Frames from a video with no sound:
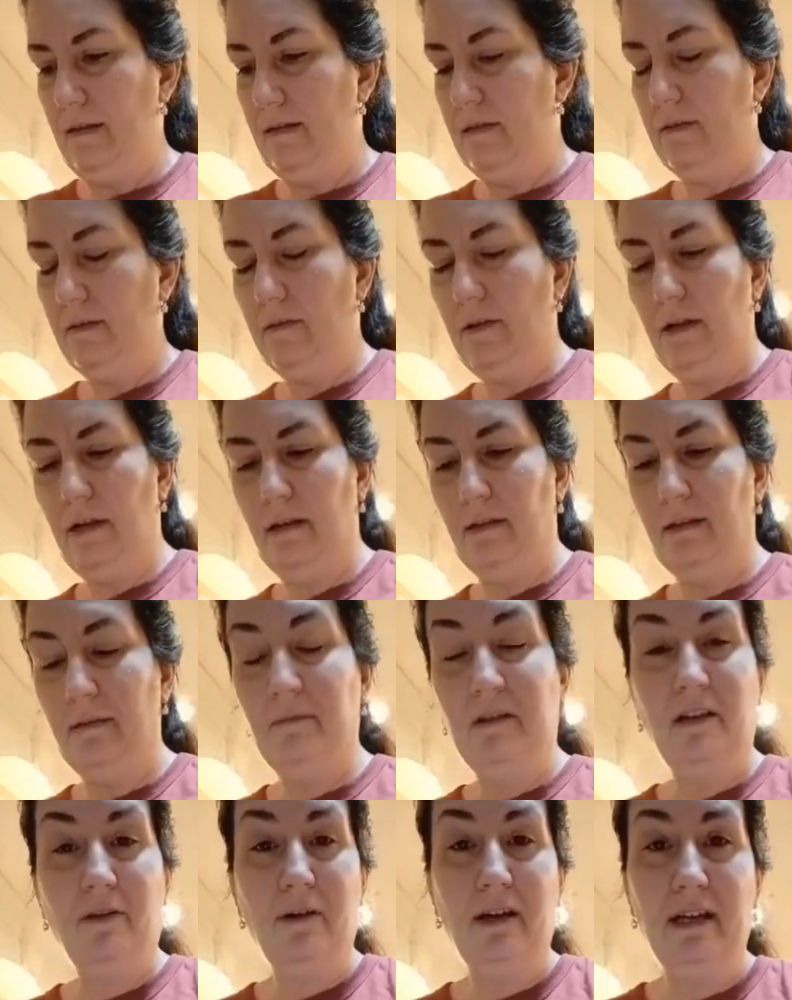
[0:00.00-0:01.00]
Okay, let me
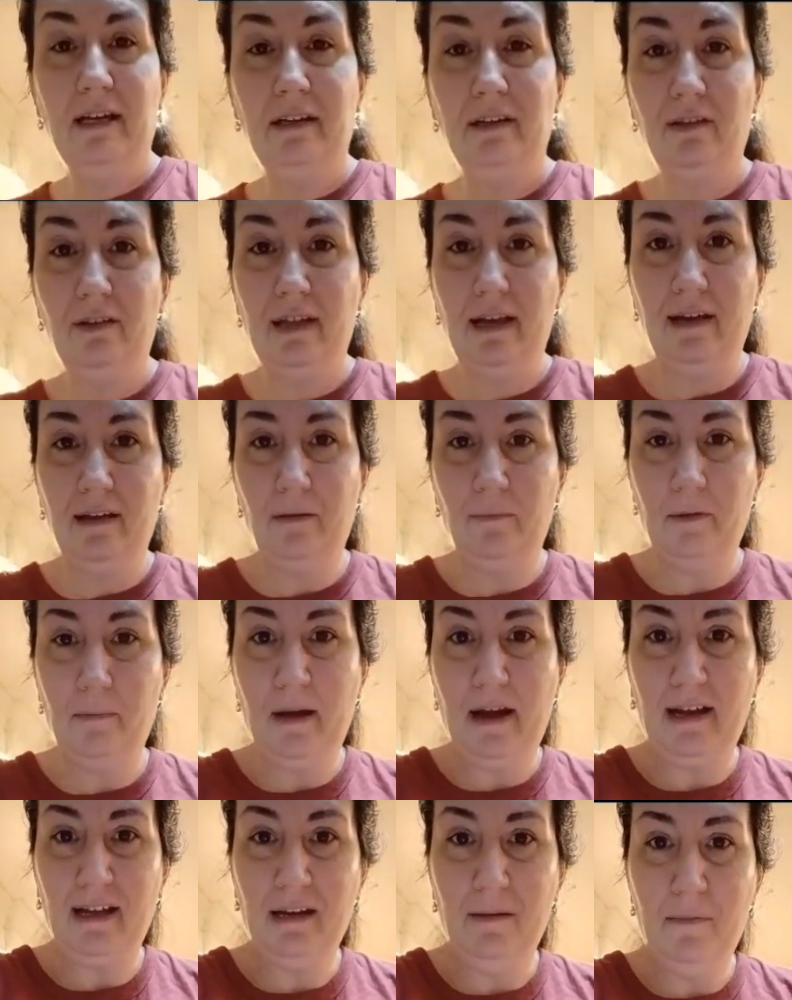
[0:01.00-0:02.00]
go ahead and do that. I'll be
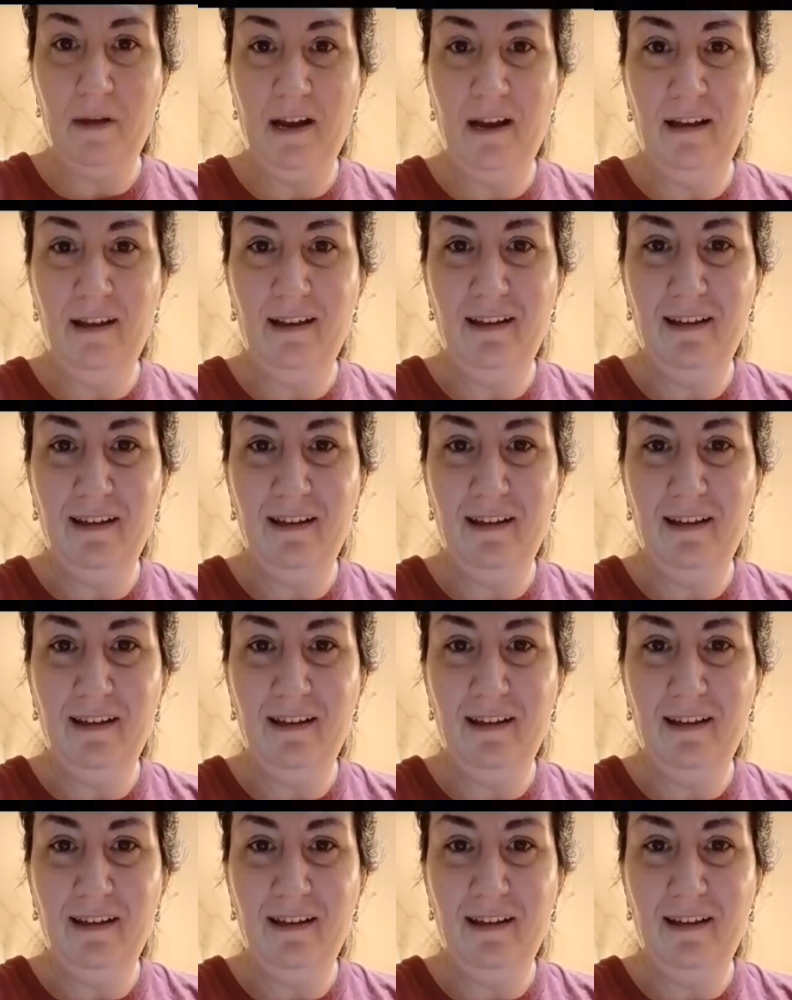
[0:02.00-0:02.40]
back in a minute.